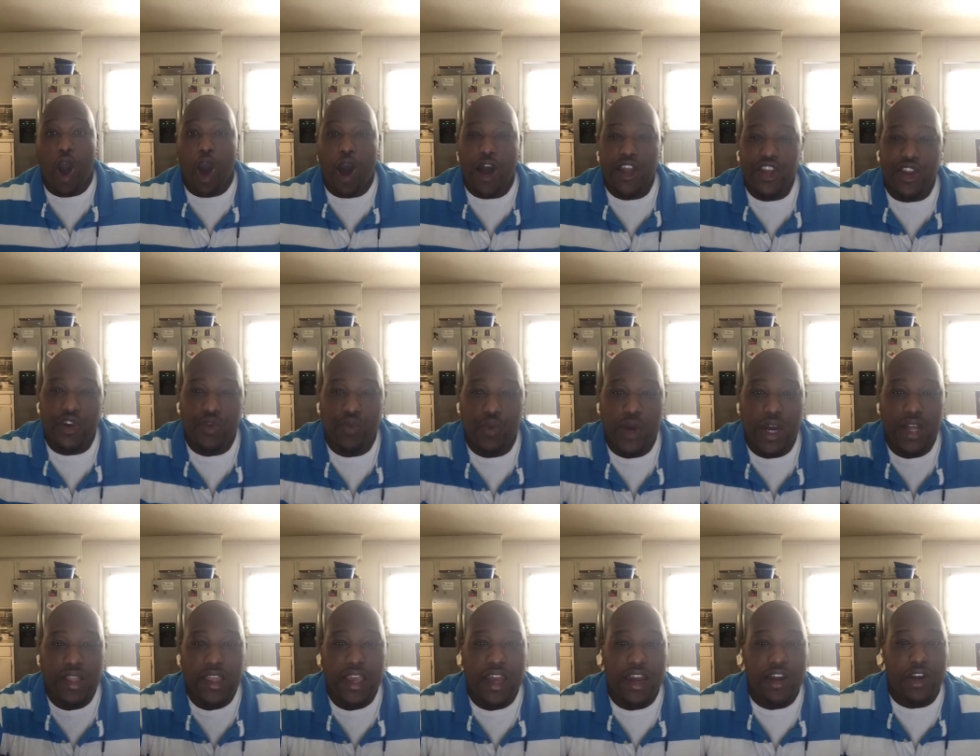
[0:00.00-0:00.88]
Are you
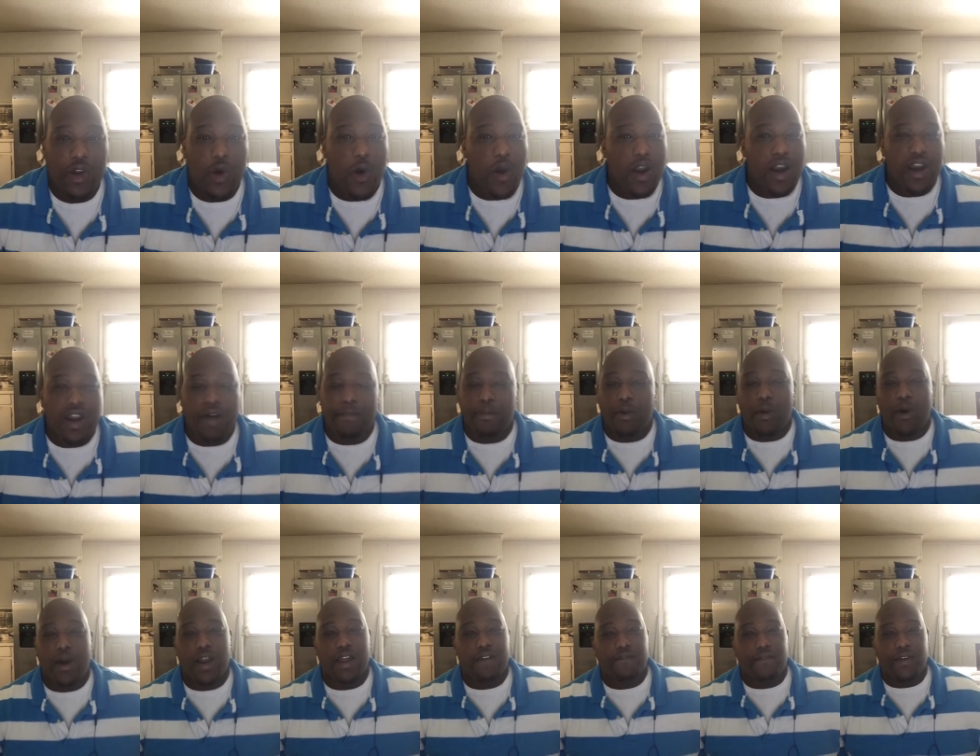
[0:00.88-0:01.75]
really anointed and
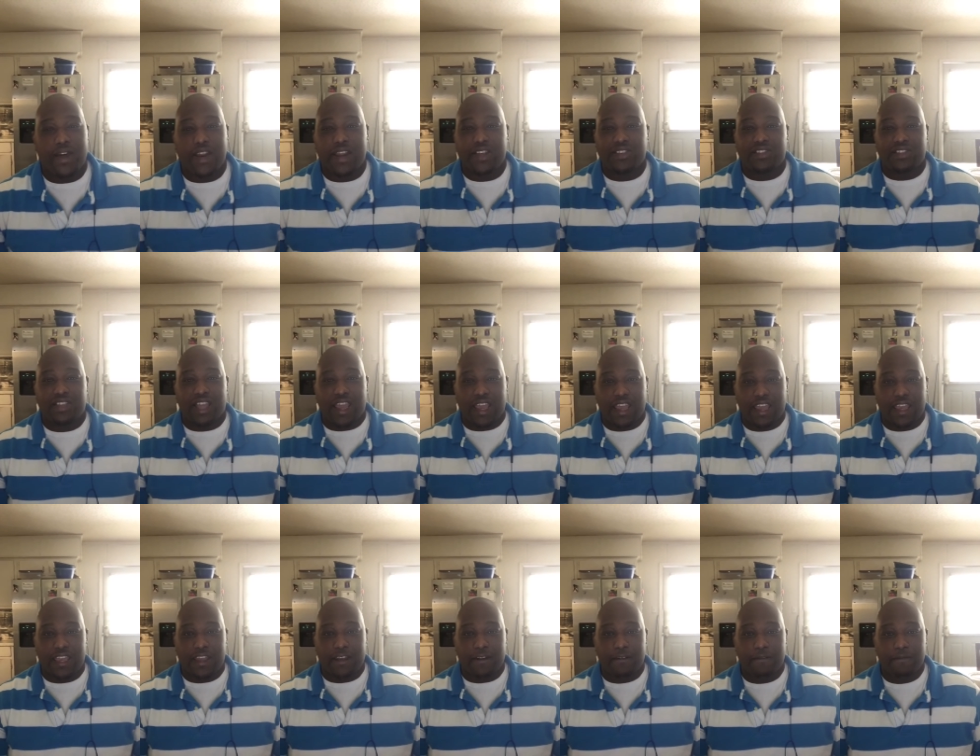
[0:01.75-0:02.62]
appointed for this
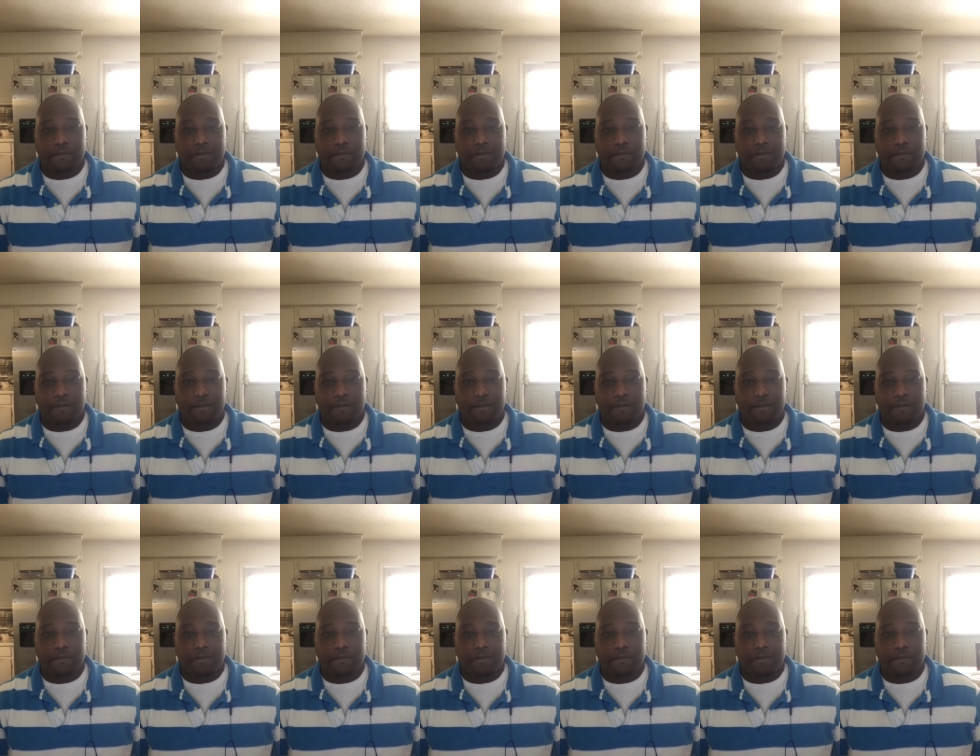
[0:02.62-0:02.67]
thing?